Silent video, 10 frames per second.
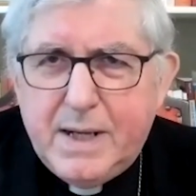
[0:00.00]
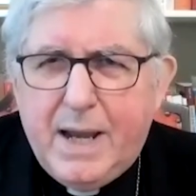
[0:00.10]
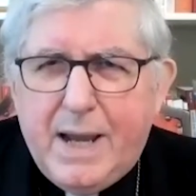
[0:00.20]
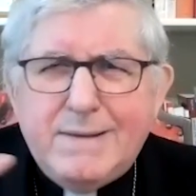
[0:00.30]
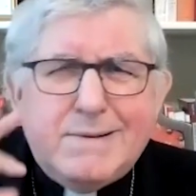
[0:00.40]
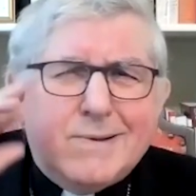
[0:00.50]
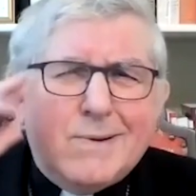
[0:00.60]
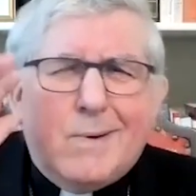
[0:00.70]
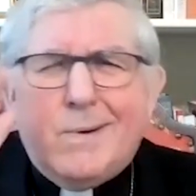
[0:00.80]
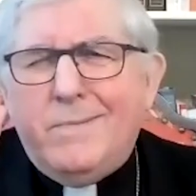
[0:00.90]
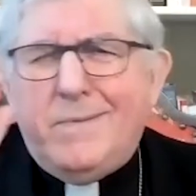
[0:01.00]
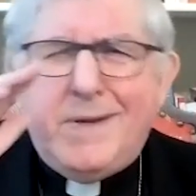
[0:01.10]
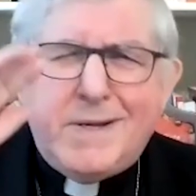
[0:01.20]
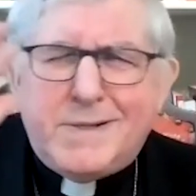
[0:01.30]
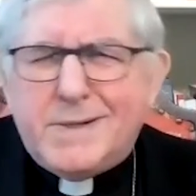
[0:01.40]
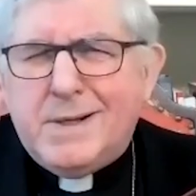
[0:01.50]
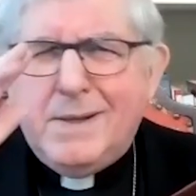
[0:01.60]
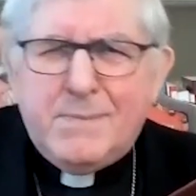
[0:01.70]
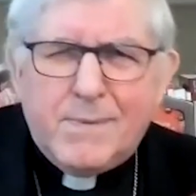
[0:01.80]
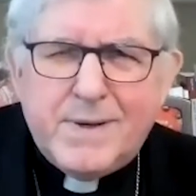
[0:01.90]
and sort of
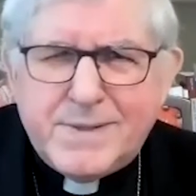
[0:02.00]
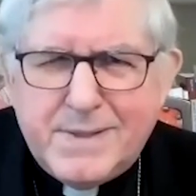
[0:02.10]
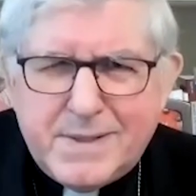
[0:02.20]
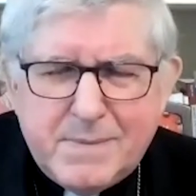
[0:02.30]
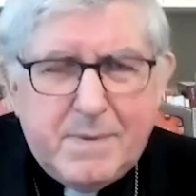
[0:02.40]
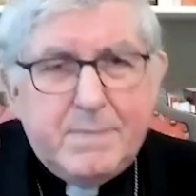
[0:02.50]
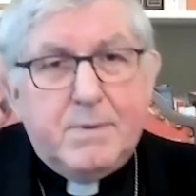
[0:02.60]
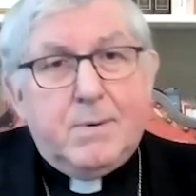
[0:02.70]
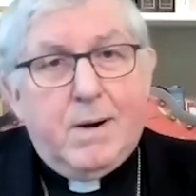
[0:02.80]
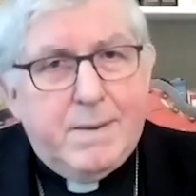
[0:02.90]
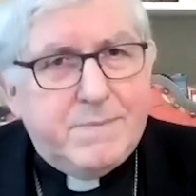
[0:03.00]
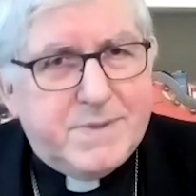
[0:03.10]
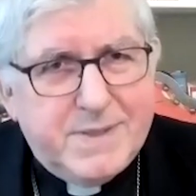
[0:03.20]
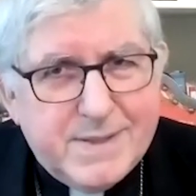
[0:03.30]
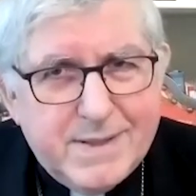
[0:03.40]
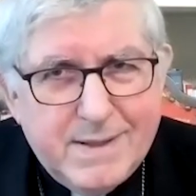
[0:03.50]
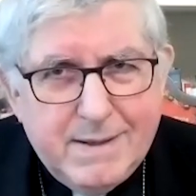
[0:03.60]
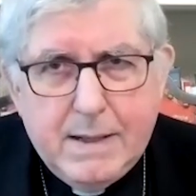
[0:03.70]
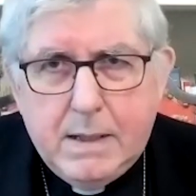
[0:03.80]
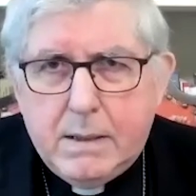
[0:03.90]
digitally present to people who are absent.
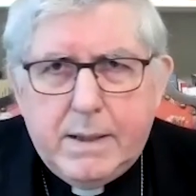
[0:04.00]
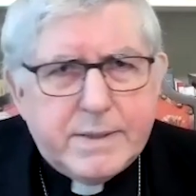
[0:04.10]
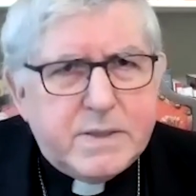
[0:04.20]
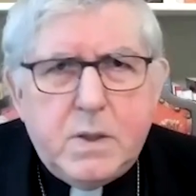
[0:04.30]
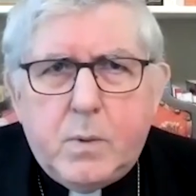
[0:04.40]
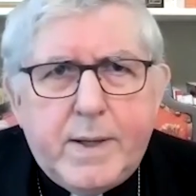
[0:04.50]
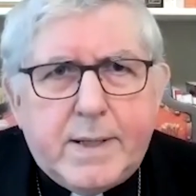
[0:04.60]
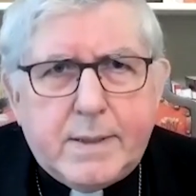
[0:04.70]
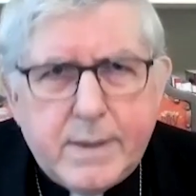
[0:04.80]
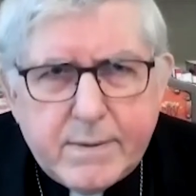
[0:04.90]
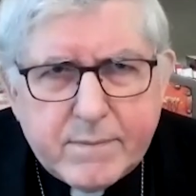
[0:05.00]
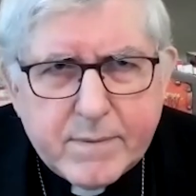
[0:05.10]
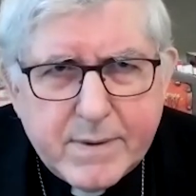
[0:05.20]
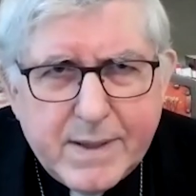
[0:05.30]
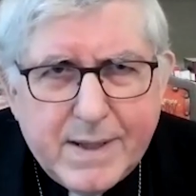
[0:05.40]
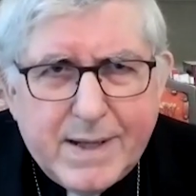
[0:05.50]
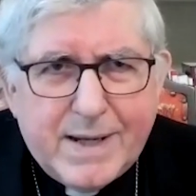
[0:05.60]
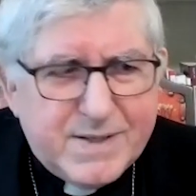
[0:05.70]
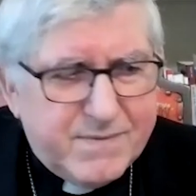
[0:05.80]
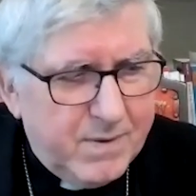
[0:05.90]
That's no way to live.
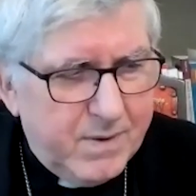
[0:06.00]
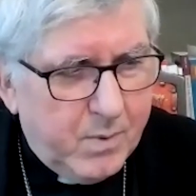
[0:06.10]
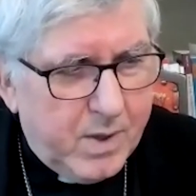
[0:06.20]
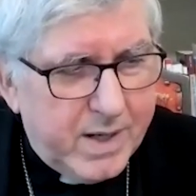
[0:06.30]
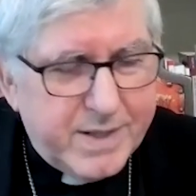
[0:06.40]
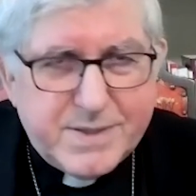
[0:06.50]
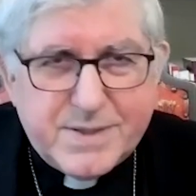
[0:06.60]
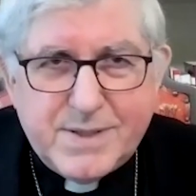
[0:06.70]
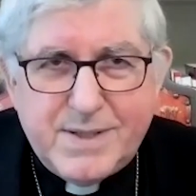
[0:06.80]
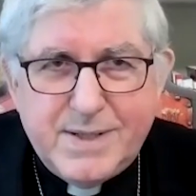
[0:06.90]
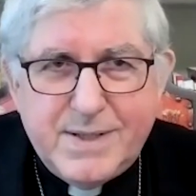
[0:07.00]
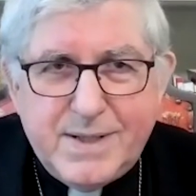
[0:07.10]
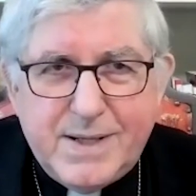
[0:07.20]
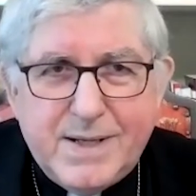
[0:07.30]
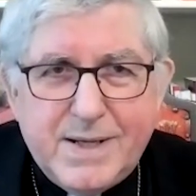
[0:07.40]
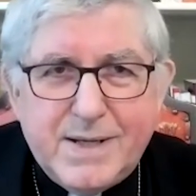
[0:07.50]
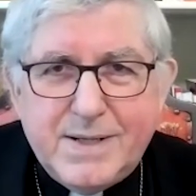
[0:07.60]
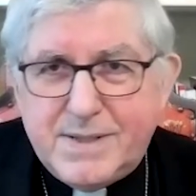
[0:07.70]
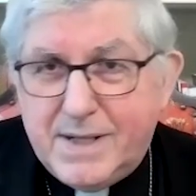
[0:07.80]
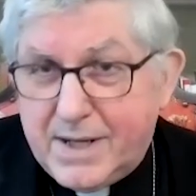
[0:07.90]
It's very wise that in
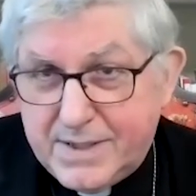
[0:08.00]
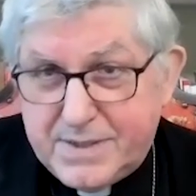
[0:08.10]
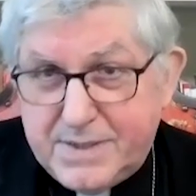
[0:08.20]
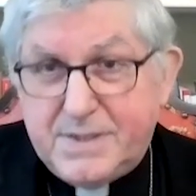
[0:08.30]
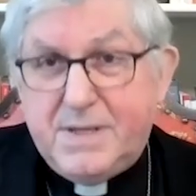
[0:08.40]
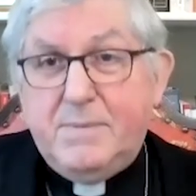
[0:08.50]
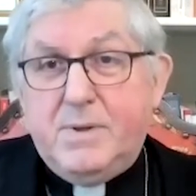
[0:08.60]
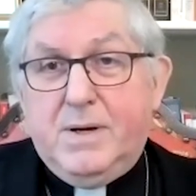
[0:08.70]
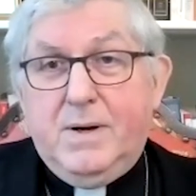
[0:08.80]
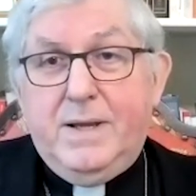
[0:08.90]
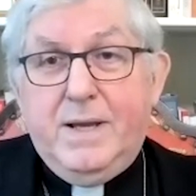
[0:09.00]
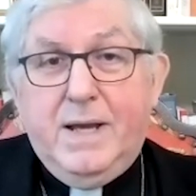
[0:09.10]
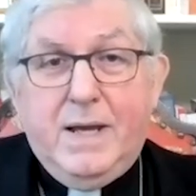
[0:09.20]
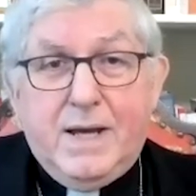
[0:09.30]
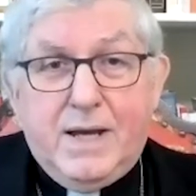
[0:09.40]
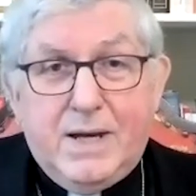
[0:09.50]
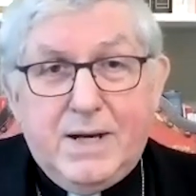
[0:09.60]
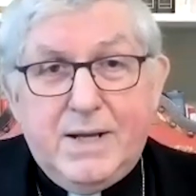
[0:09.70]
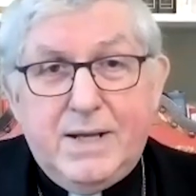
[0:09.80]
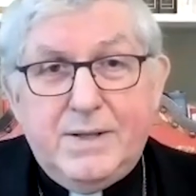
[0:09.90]
the St. Augustine Seminary
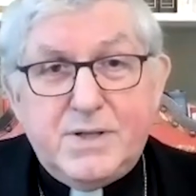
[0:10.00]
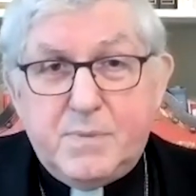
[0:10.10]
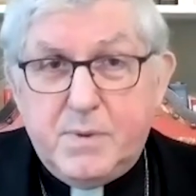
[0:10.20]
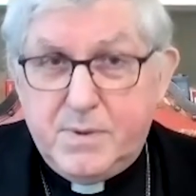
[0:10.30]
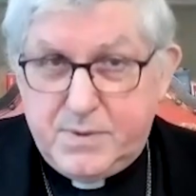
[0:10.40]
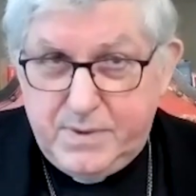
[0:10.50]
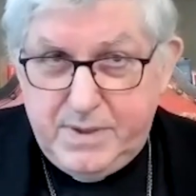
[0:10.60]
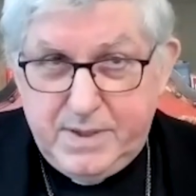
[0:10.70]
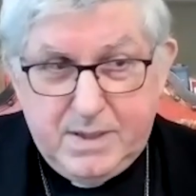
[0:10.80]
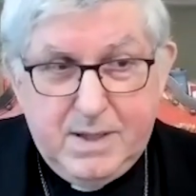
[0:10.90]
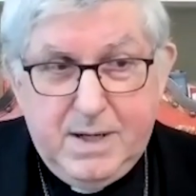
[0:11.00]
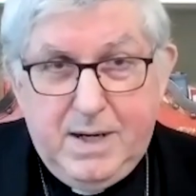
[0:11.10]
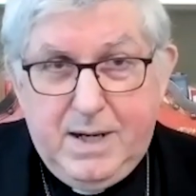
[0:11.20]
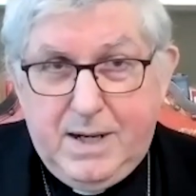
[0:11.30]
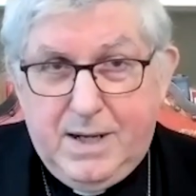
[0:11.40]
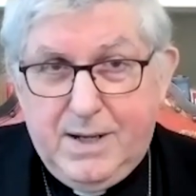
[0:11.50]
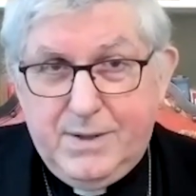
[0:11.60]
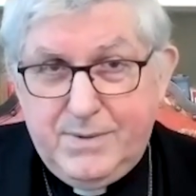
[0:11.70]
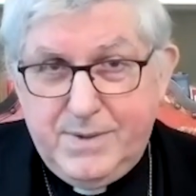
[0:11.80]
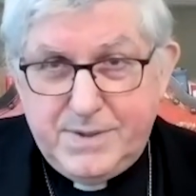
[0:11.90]
in the spiritual year,
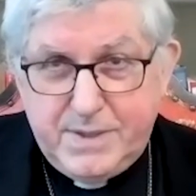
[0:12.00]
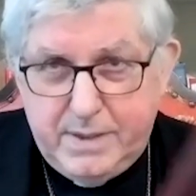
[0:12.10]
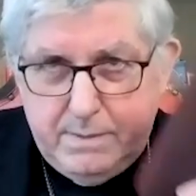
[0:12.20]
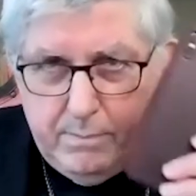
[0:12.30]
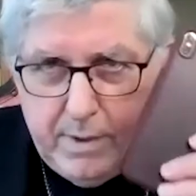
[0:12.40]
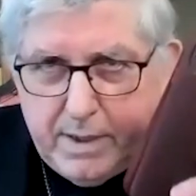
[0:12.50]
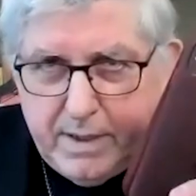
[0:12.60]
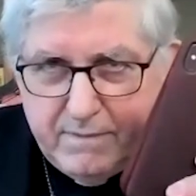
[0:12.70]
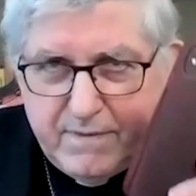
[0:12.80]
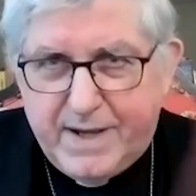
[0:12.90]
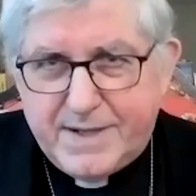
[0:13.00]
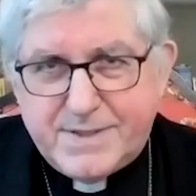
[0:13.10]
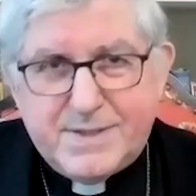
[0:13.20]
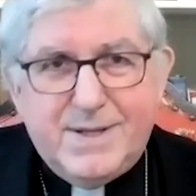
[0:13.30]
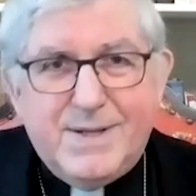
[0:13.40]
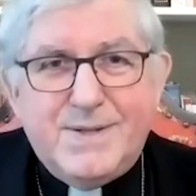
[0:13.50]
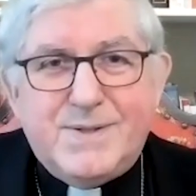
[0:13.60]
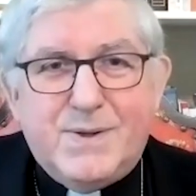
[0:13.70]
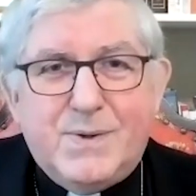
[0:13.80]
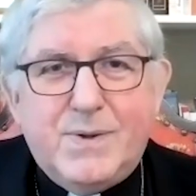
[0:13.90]
there is a media fast
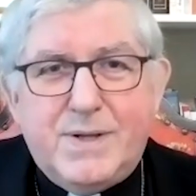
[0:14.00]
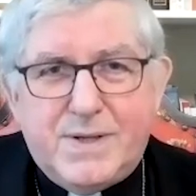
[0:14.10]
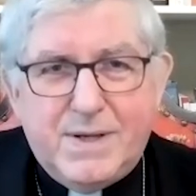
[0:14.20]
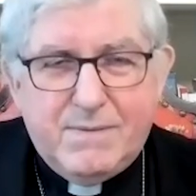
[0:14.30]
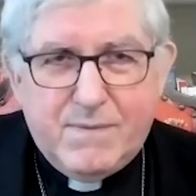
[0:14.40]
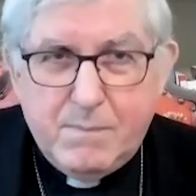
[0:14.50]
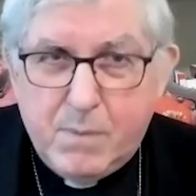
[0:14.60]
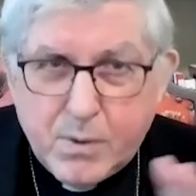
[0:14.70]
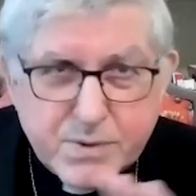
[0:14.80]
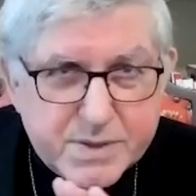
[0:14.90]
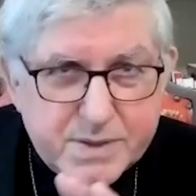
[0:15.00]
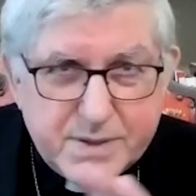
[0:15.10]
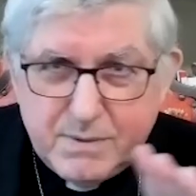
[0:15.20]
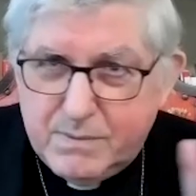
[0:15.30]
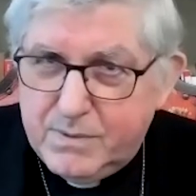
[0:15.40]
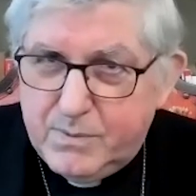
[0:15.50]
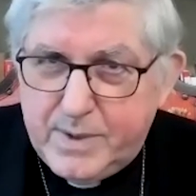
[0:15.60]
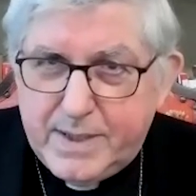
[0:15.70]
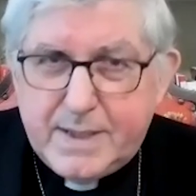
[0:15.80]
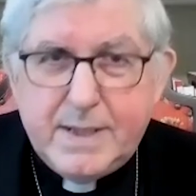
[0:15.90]
so that for most of the
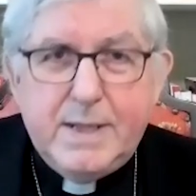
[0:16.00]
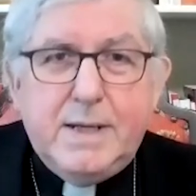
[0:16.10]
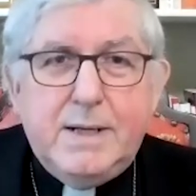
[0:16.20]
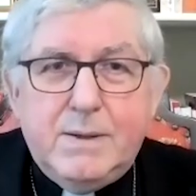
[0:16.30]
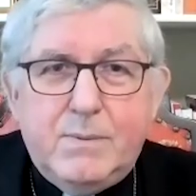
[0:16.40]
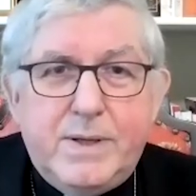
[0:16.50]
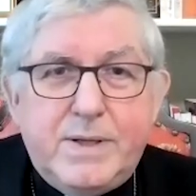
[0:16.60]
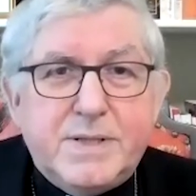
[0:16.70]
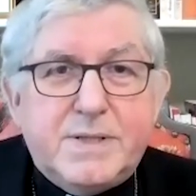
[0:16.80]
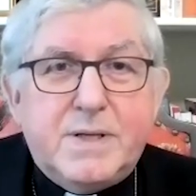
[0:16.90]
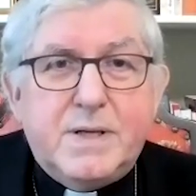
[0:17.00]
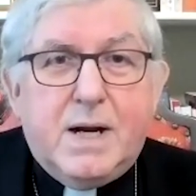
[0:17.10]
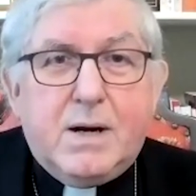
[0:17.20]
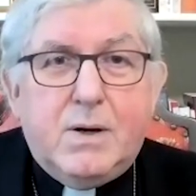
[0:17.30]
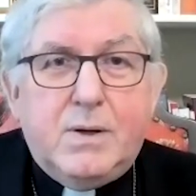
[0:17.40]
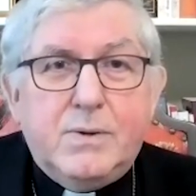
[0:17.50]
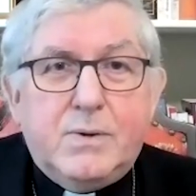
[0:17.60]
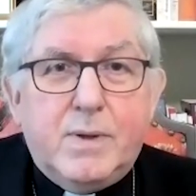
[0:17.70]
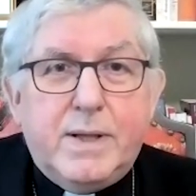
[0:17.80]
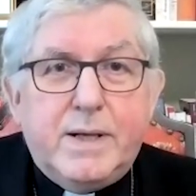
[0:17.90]
week, we just are called to
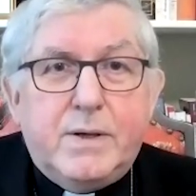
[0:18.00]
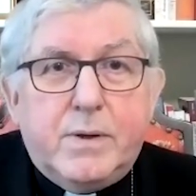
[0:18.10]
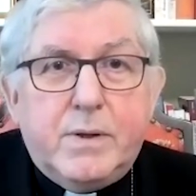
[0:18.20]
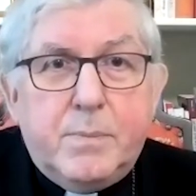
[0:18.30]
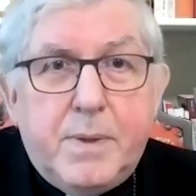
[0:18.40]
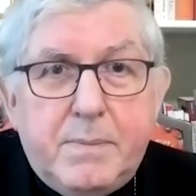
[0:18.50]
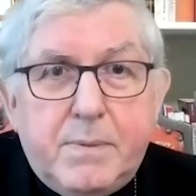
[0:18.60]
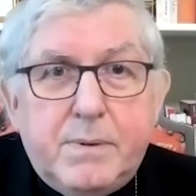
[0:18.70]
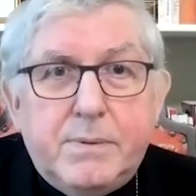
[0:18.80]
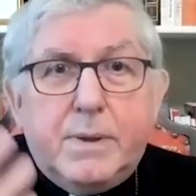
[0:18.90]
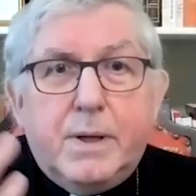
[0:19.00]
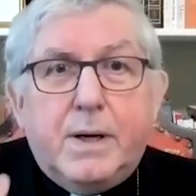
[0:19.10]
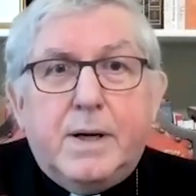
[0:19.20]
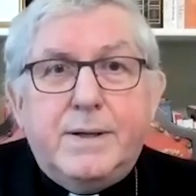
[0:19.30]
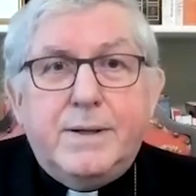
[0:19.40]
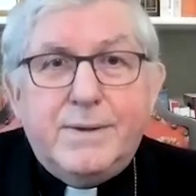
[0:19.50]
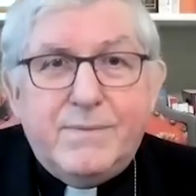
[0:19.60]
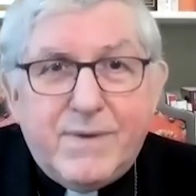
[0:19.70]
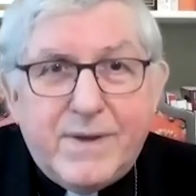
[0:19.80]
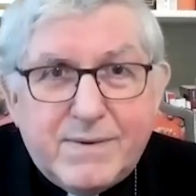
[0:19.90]
relate to other people, to God,
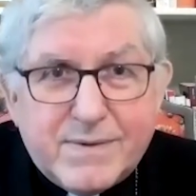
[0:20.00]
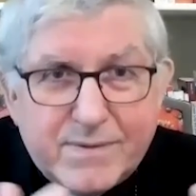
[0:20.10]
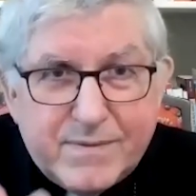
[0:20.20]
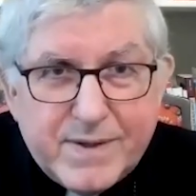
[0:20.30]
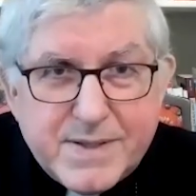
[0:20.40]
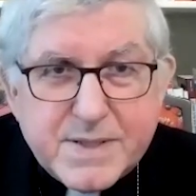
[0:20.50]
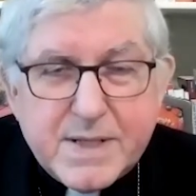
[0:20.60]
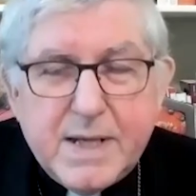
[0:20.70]
face to face.